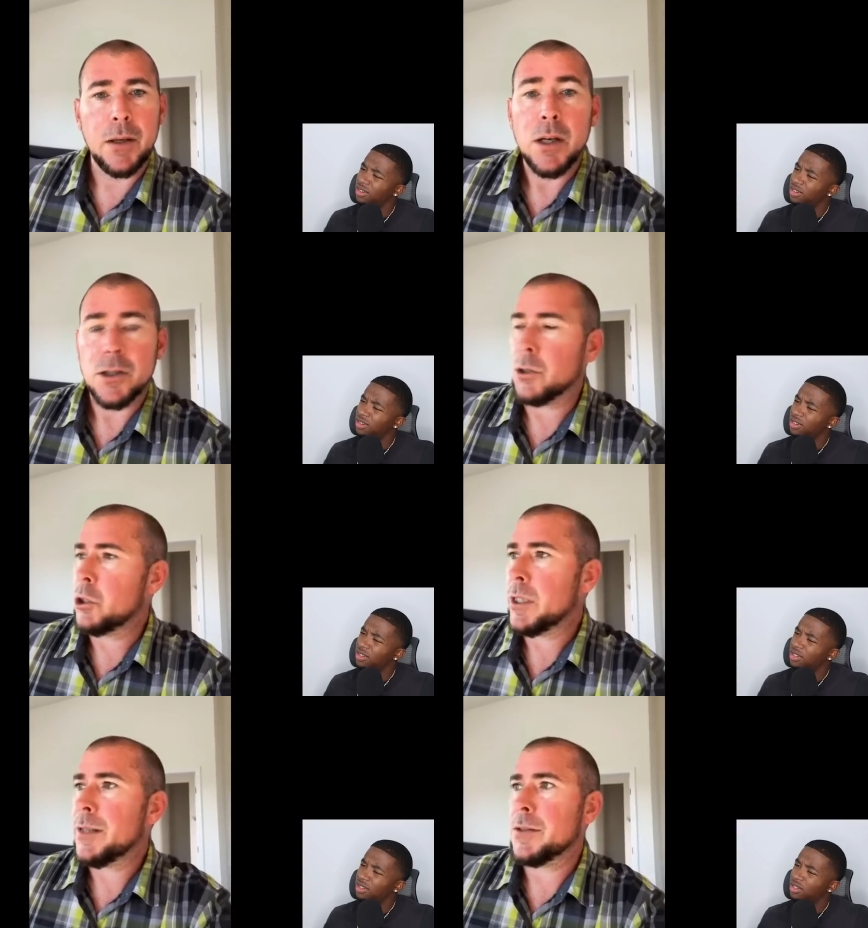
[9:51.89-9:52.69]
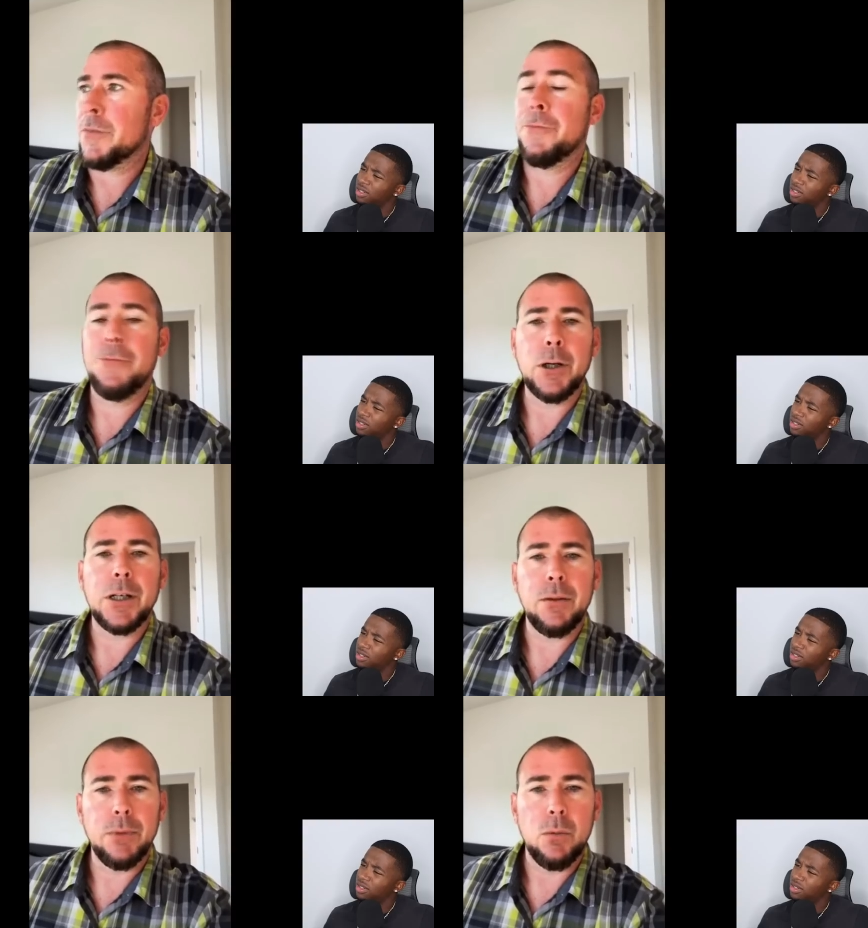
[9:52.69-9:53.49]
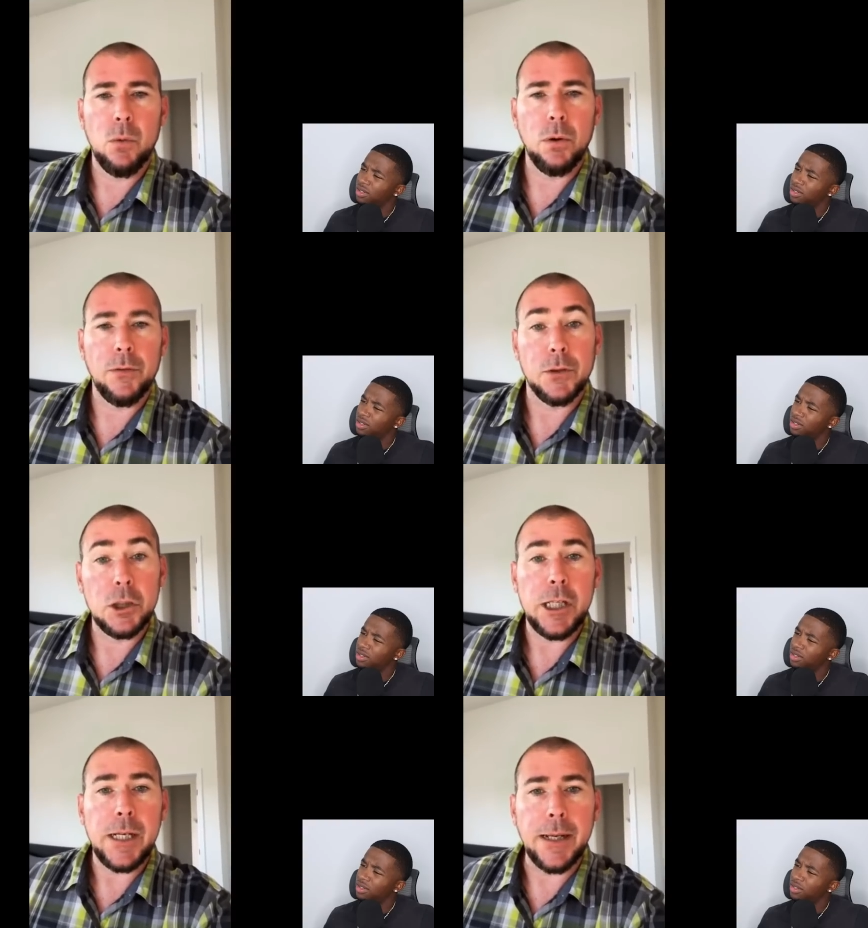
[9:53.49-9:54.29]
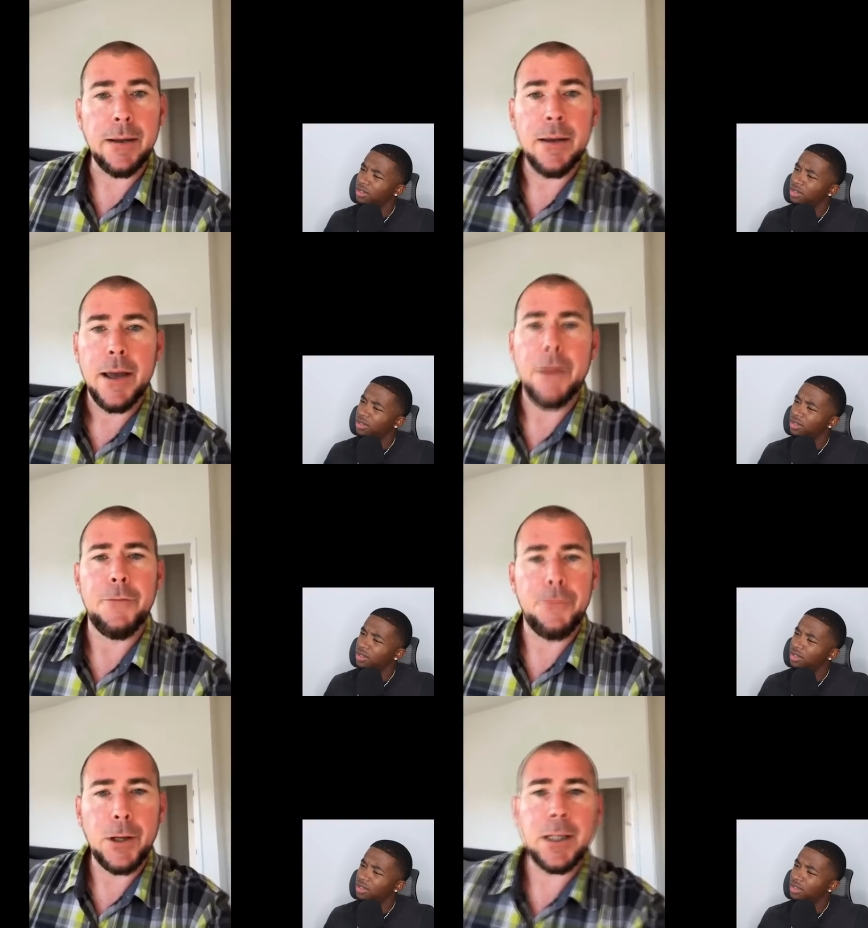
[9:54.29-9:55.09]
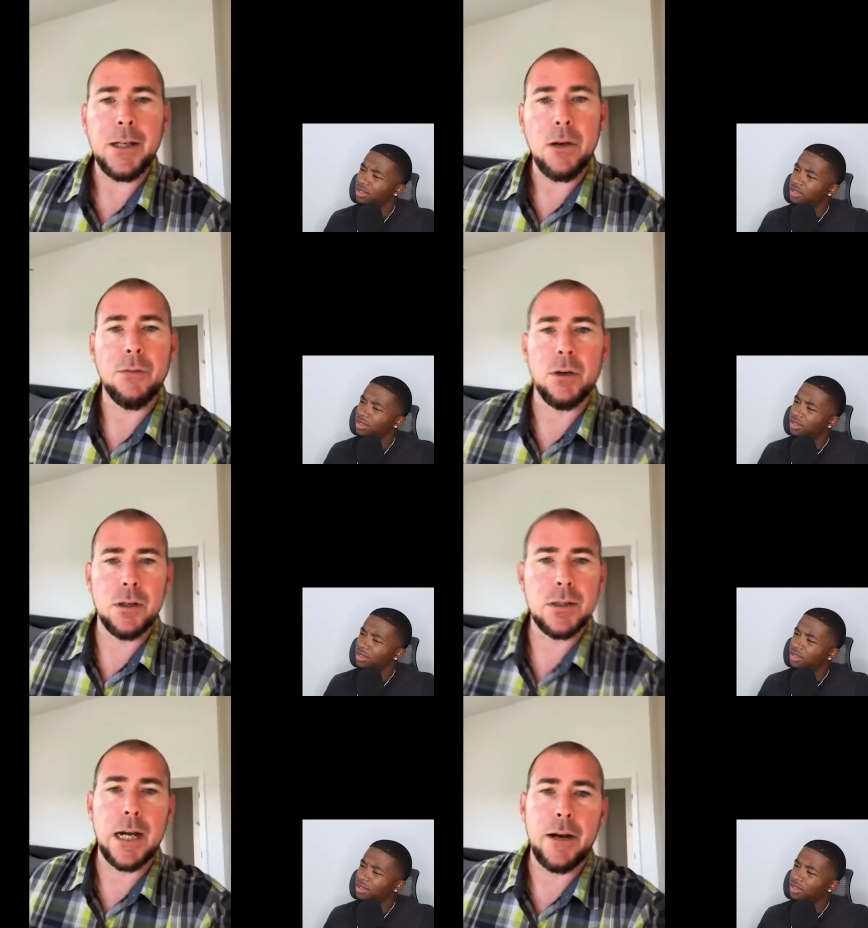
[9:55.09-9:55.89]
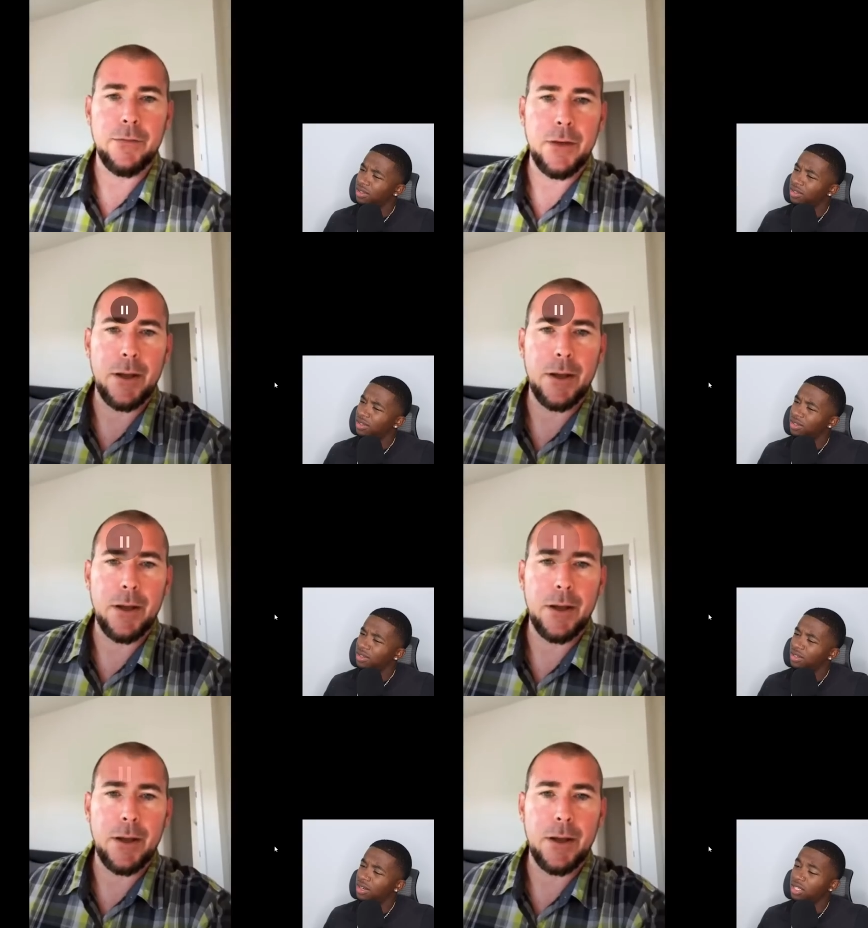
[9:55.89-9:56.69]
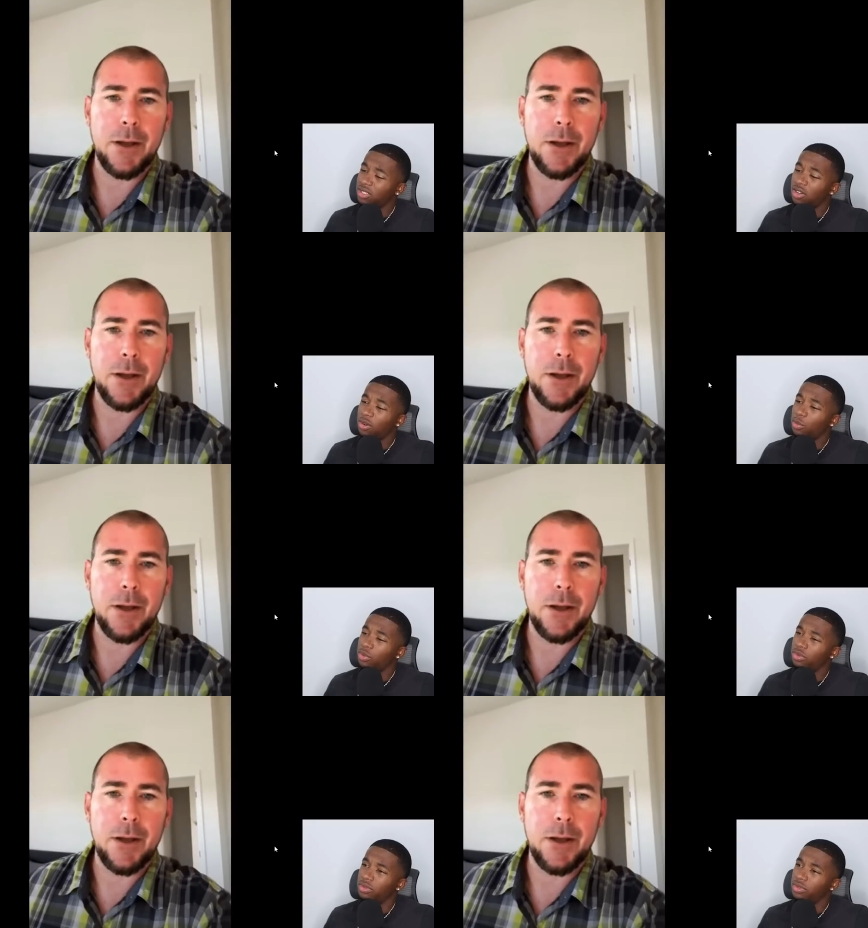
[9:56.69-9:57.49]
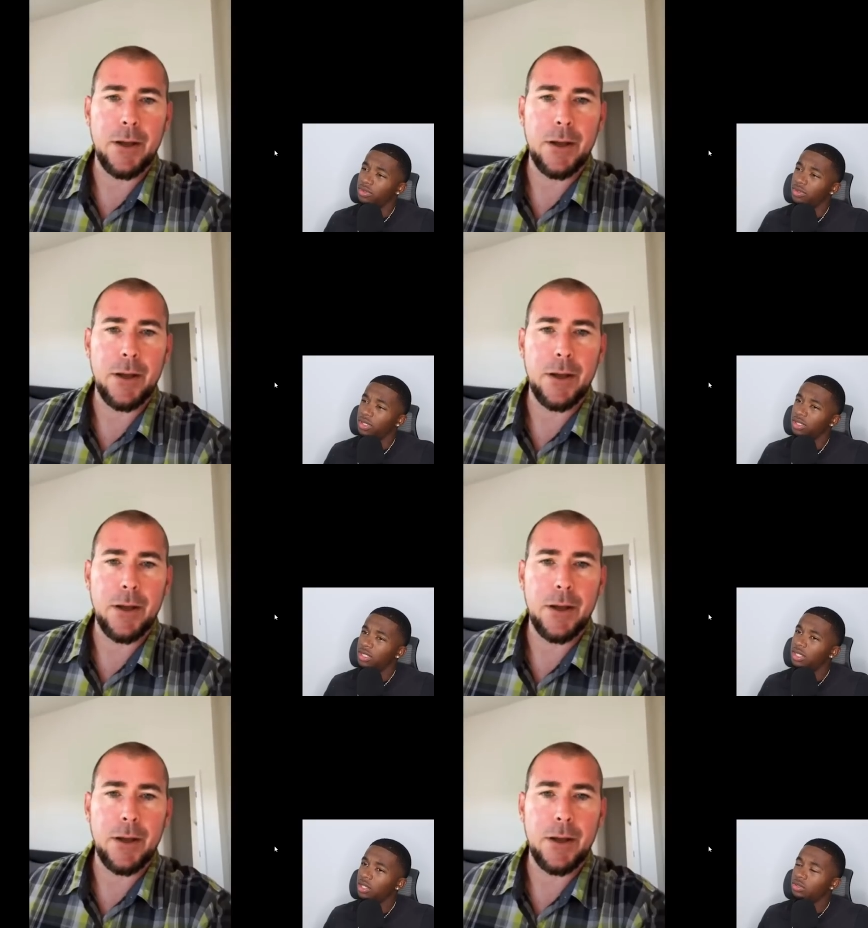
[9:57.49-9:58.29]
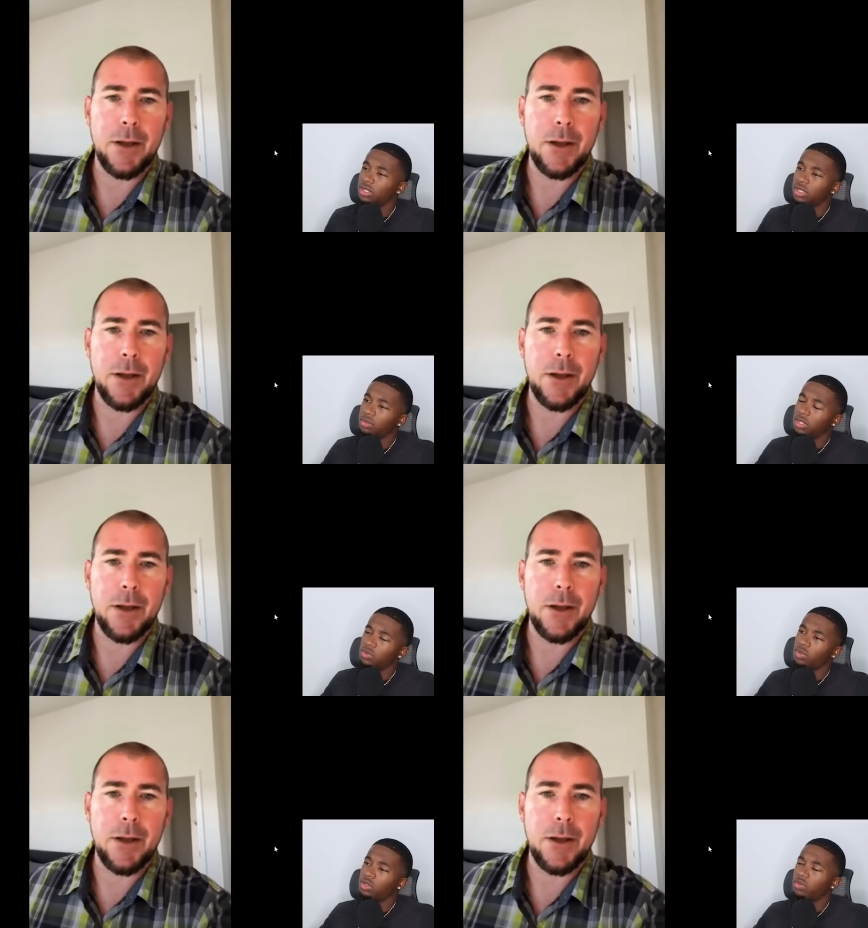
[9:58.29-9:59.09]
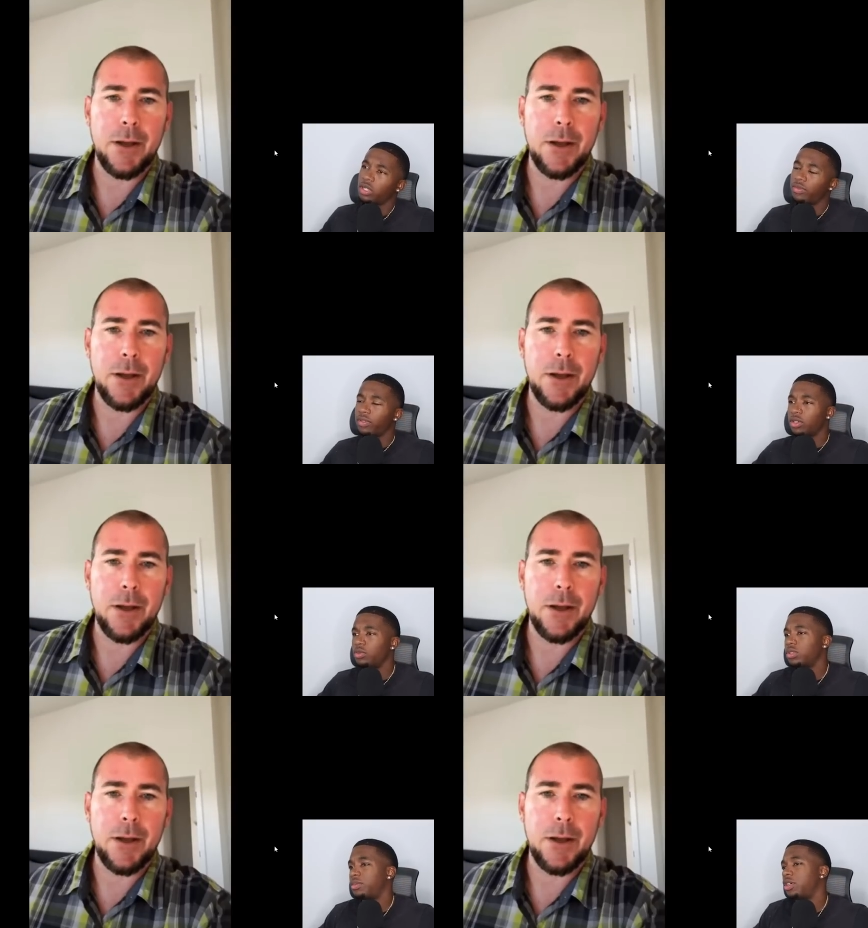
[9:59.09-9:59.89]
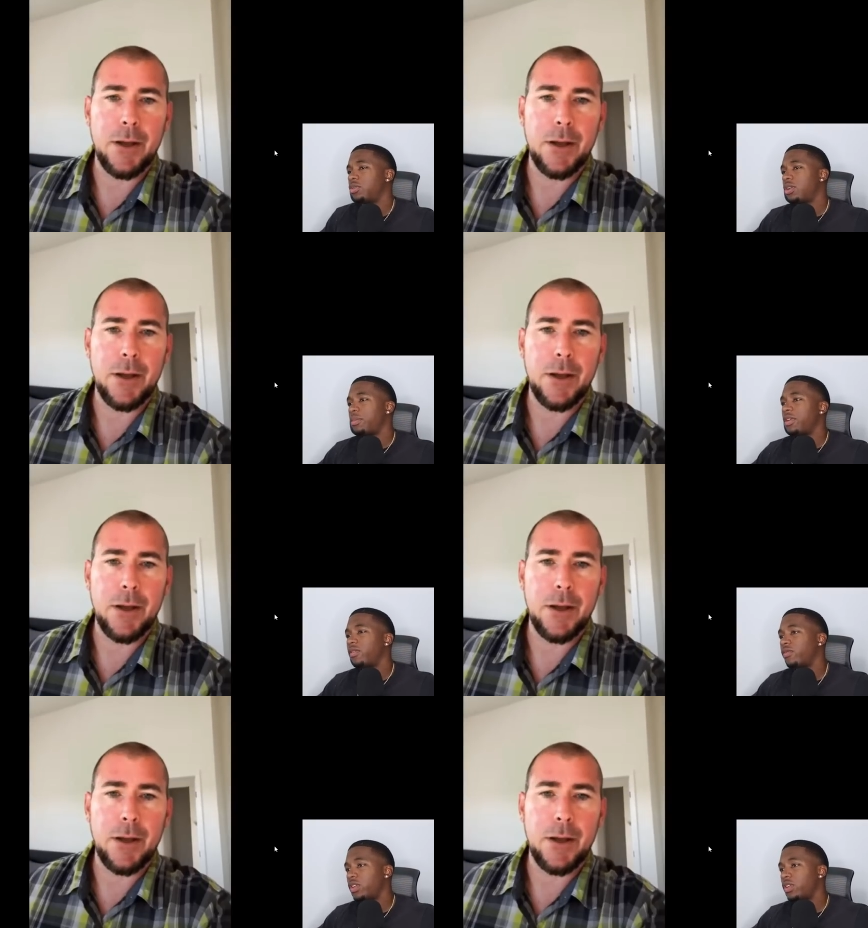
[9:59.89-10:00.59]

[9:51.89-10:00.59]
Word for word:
Speaker 1: So she gets a fucking reward for cheating and fucking over her entire family.
Speaker 2: That's horrible. The legal system is real rigged for dudes. I'm not going to, I mean, for